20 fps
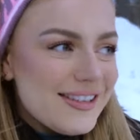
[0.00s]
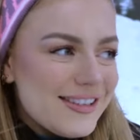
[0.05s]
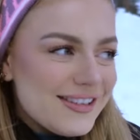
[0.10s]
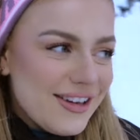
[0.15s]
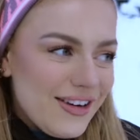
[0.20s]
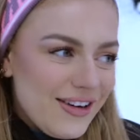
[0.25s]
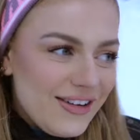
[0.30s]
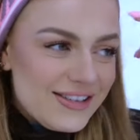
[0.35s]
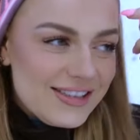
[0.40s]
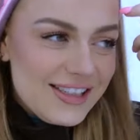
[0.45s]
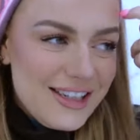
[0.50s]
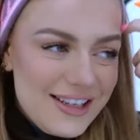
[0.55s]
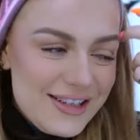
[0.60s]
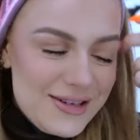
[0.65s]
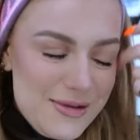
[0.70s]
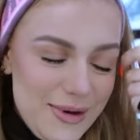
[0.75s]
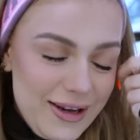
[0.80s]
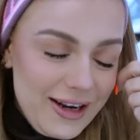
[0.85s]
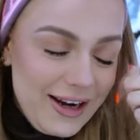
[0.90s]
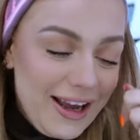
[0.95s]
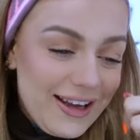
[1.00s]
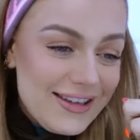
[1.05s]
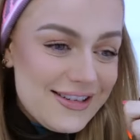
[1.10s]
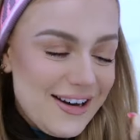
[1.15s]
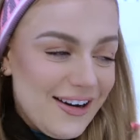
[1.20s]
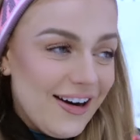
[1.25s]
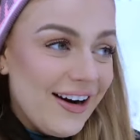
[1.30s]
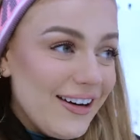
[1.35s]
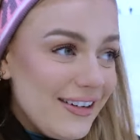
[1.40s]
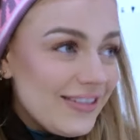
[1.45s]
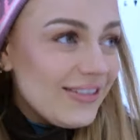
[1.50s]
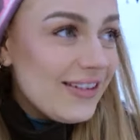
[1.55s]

So it's a little bit later.